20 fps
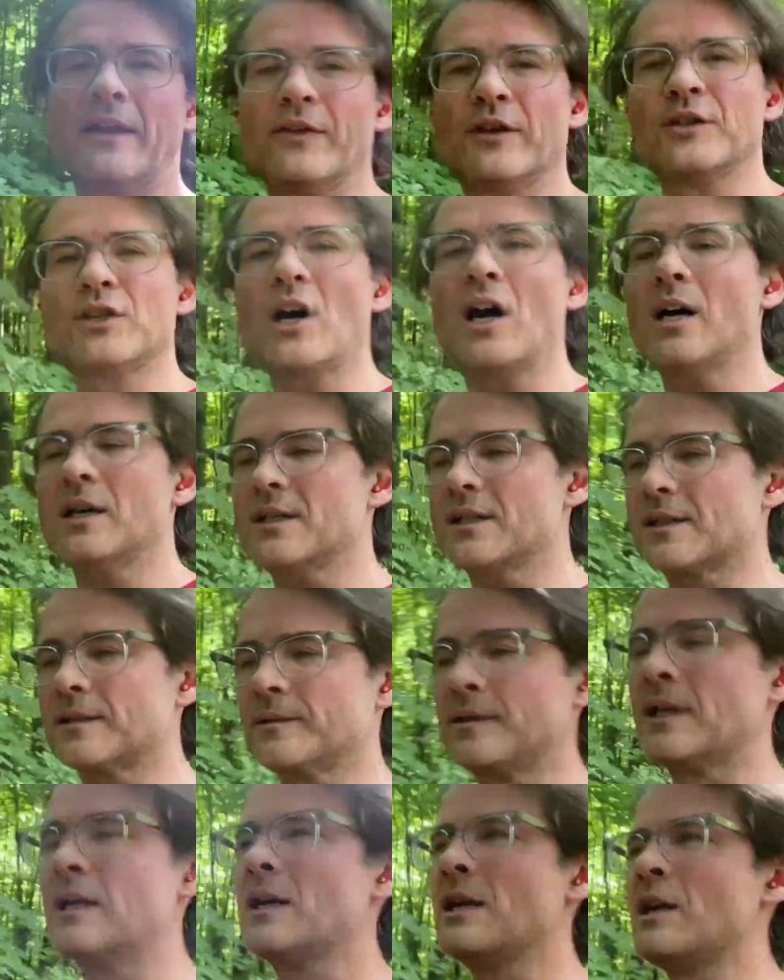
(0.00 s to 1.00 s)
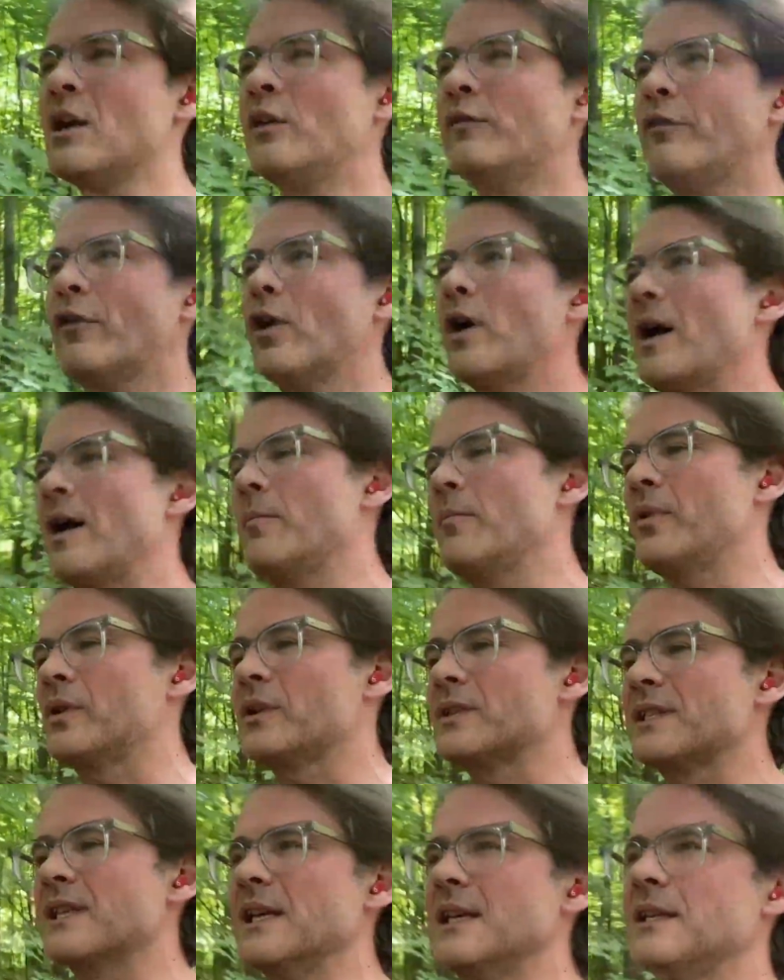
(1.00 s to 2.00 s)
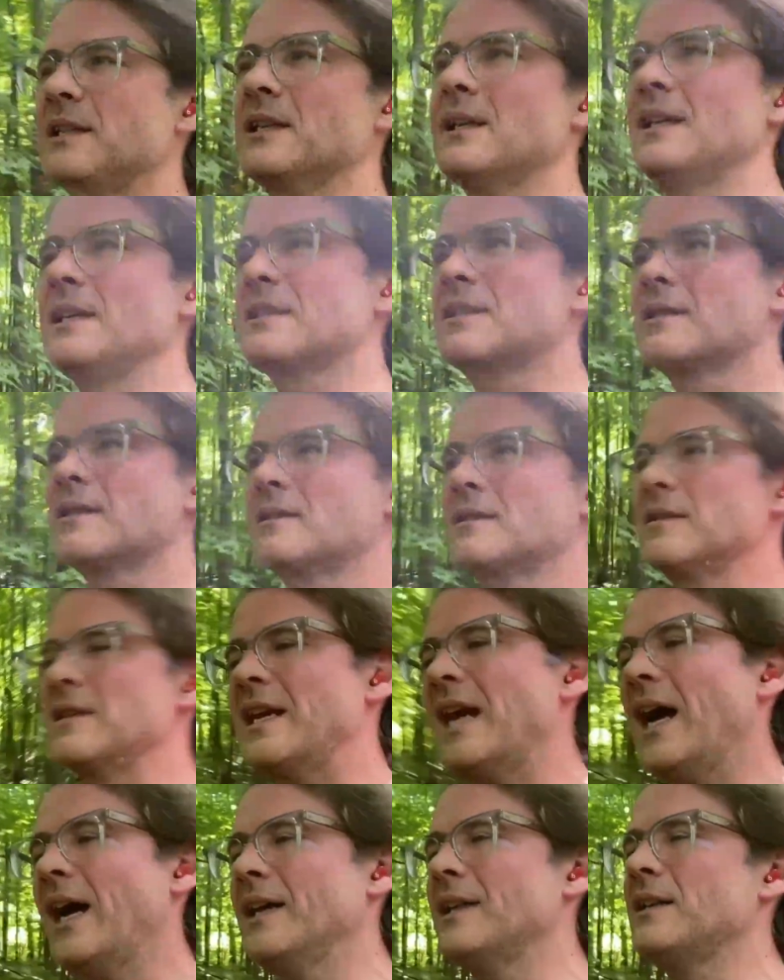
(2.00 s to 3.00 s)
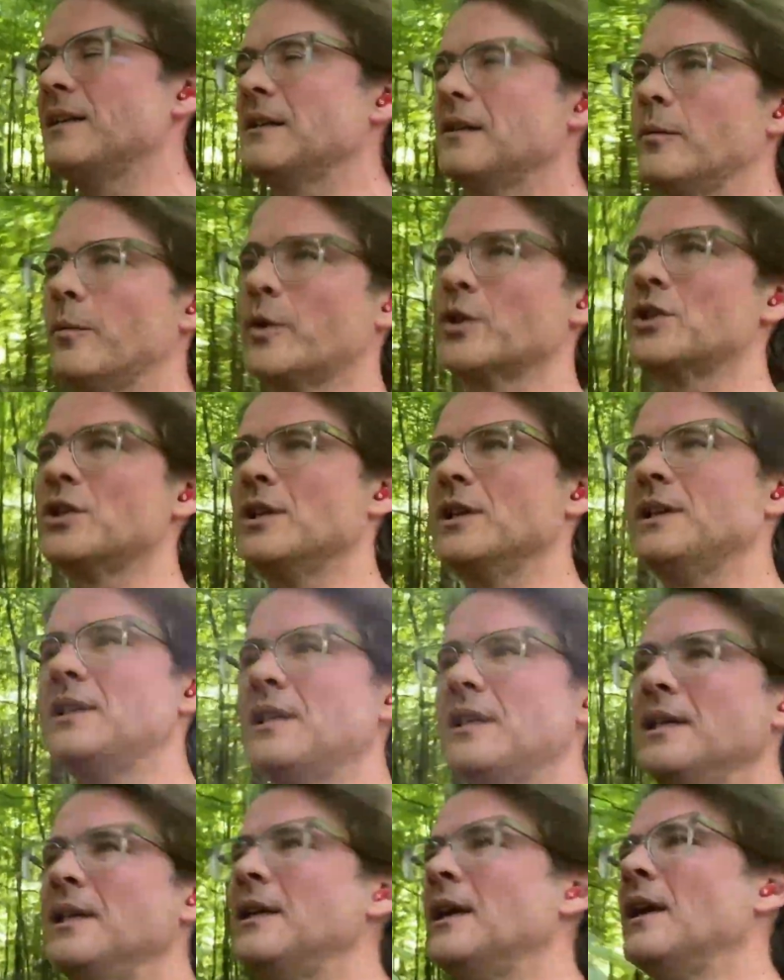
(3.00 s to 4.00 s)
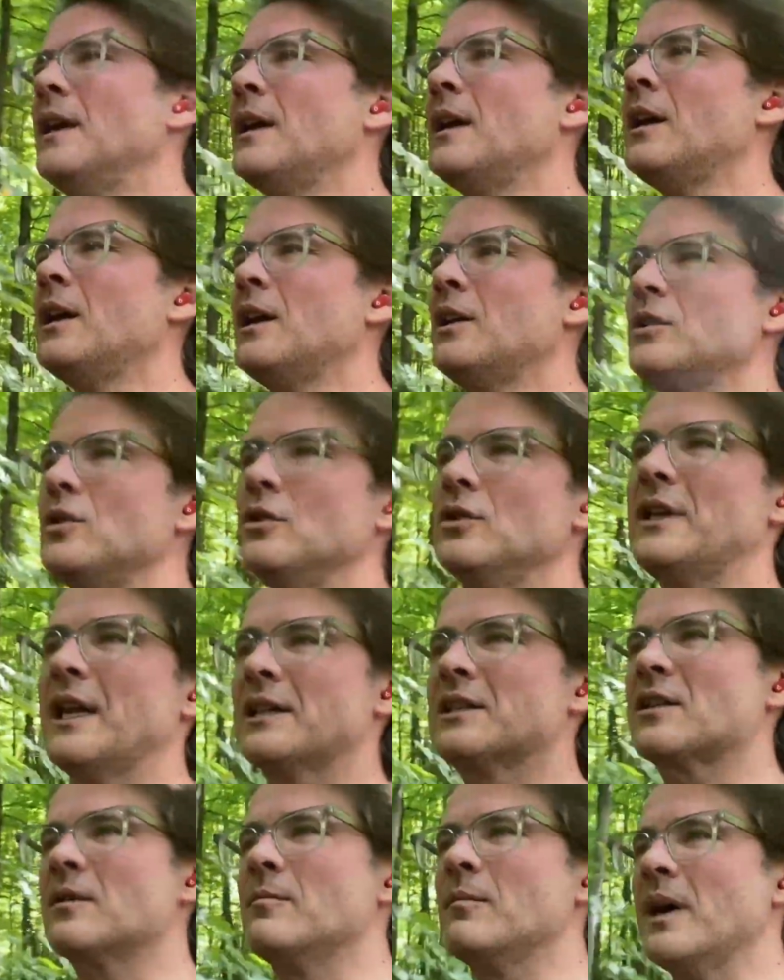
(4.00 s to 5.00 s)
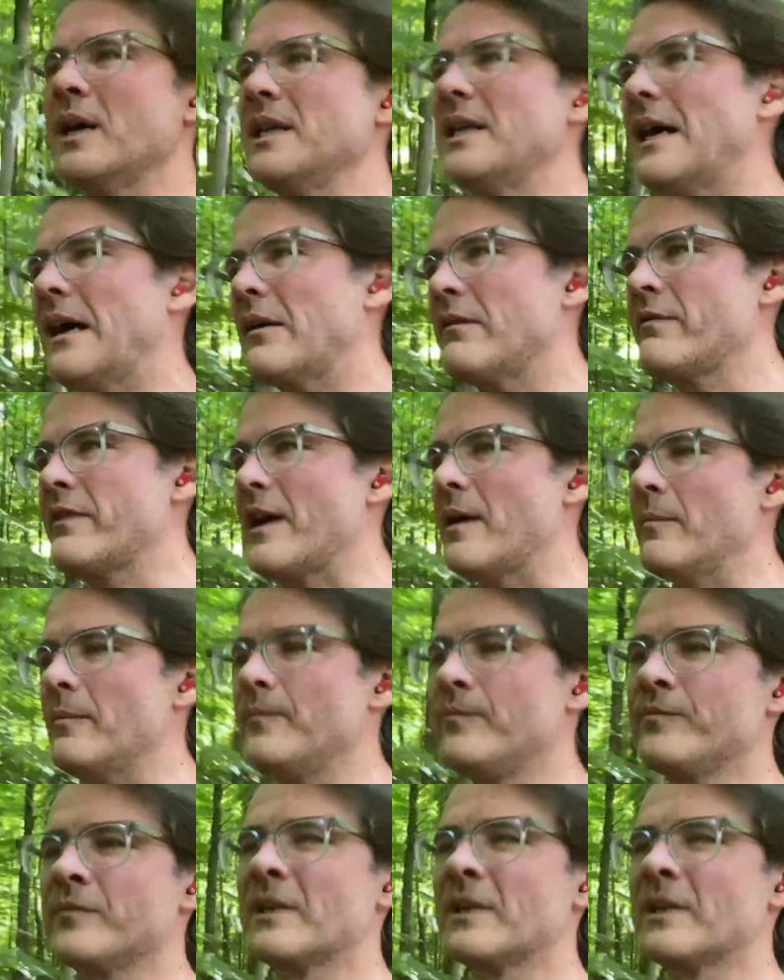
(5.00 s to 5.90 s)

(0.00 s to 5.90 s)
the docks for Embersind. It's the ideal opportunity to get some money out of them.